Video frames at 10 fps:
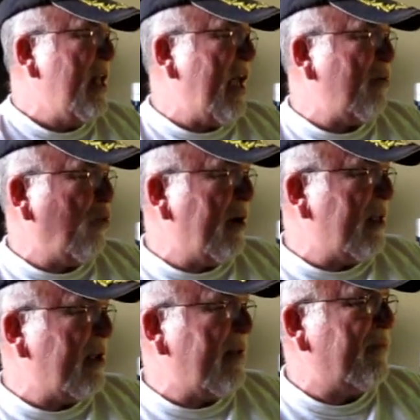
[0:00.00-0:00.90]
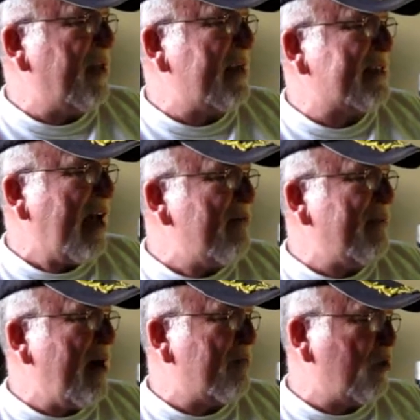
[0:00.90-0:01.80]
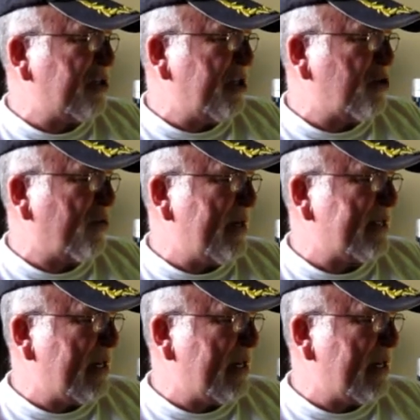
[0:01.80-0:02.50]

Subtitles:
And one of the things I found most interesting